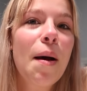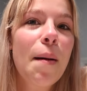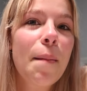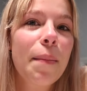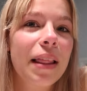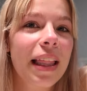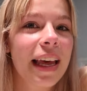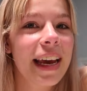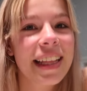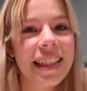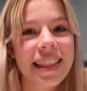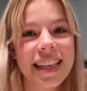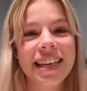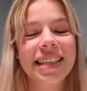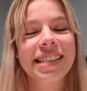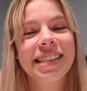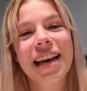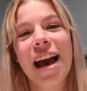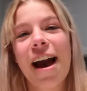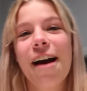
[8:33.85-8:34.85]
plan
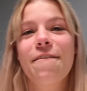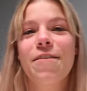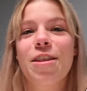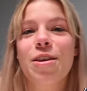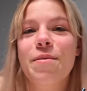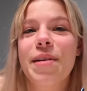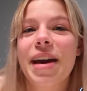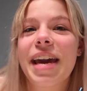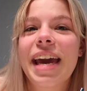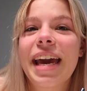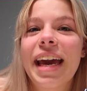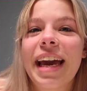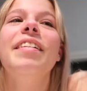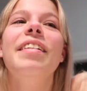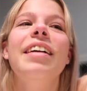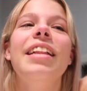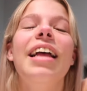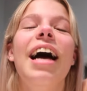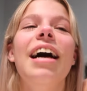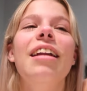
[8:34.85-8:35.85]
things out for the week. You're
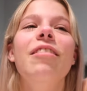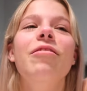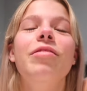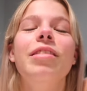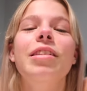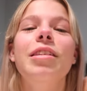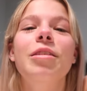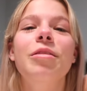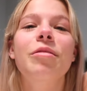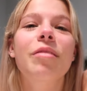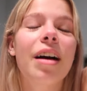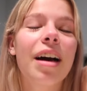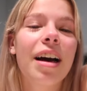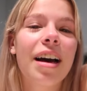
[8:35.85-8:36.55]
allowed to feel